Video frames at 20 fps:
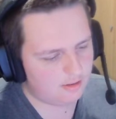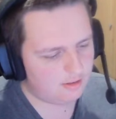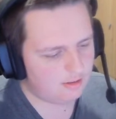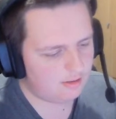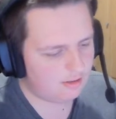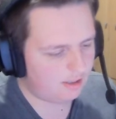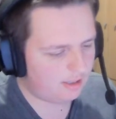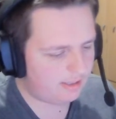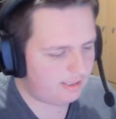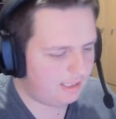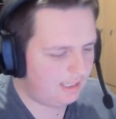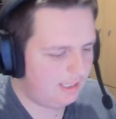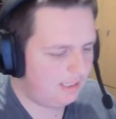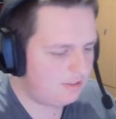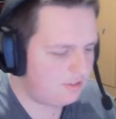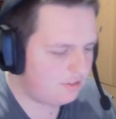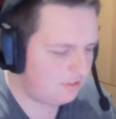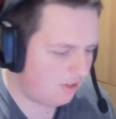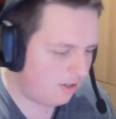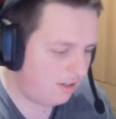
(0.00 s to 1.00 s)
I think
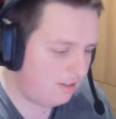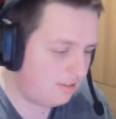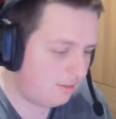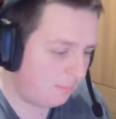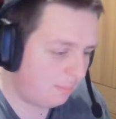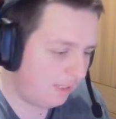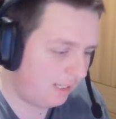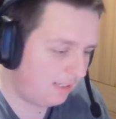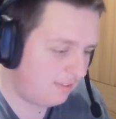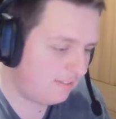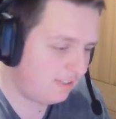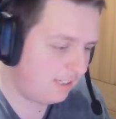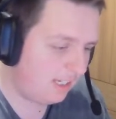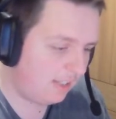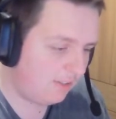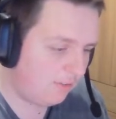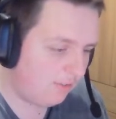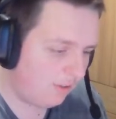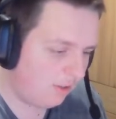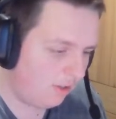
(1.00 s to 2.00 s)
it's starting to blend
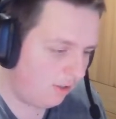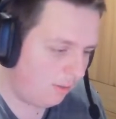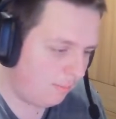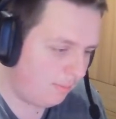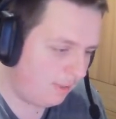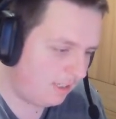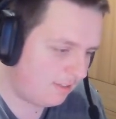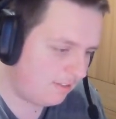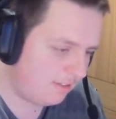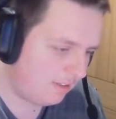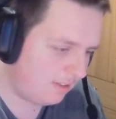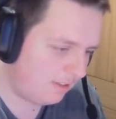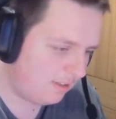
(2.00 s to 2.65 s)
together a lot better.